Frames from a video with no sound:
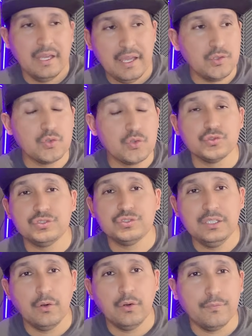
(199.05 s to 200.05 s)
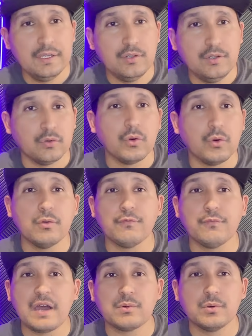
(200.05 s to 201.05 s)
and you don't see no video going
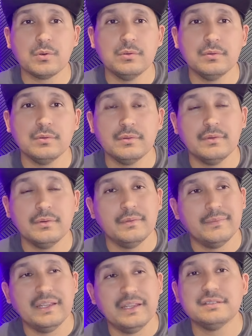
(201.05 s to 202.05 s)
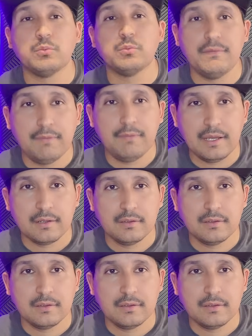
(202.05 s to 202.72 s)
viral, that's a red flag.